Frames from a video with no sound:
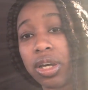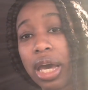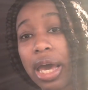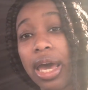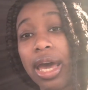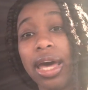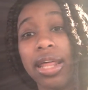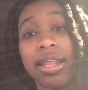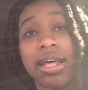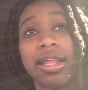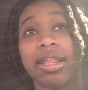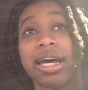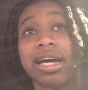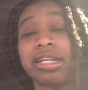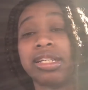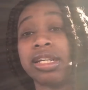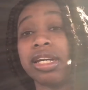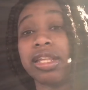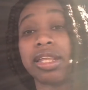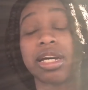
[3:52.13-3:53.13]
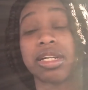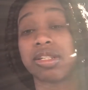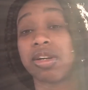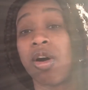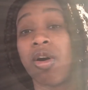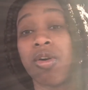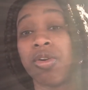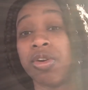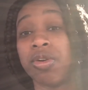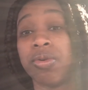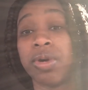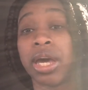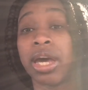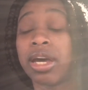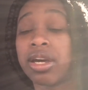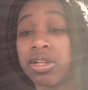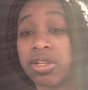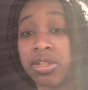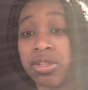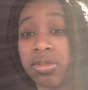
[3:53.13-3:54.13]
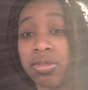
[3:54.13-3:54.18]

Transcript: And then that's it. That's all you can do.